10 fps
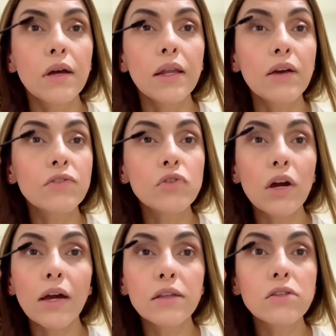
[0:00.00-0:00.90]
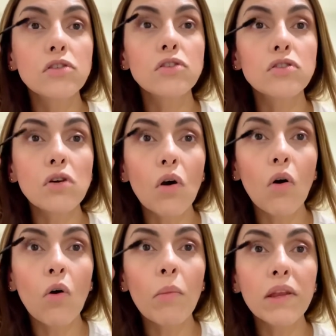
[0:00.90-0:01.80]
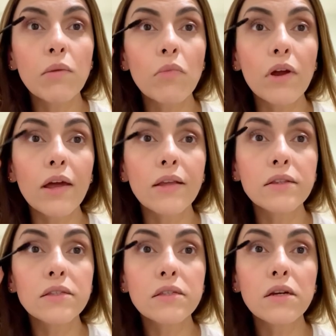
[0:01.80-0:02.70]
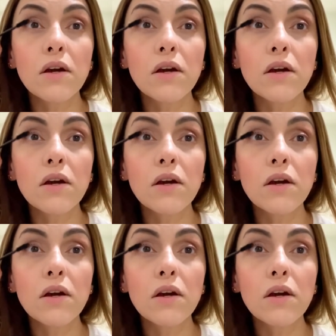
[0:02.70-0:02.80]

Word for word: And I've tried so many brands